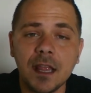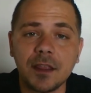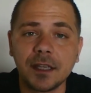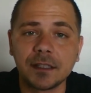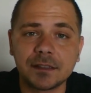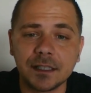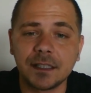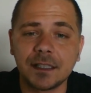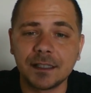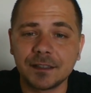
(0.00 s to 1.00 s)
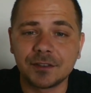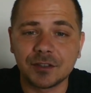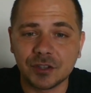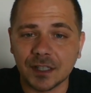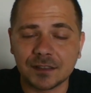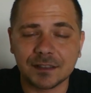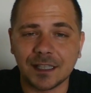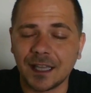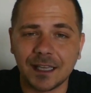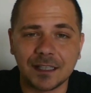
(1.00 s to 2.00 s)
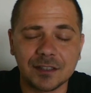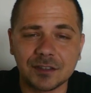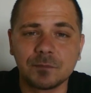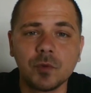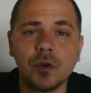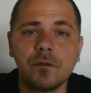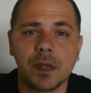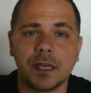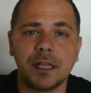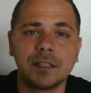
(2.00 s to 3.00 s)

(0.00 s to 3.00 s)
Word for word: This is just like just movement.